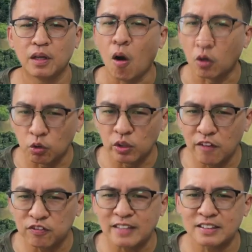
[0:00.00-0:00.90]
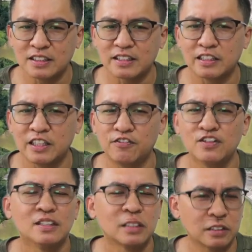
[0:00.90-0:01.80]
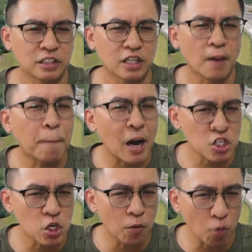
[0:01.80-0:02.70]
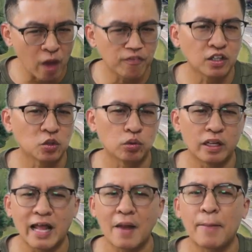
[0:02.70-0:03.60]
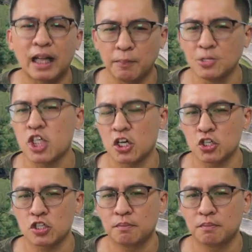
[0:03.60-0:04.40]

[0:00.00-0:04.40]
or to give tax incentive such as a partial waiver to the land betterment charges.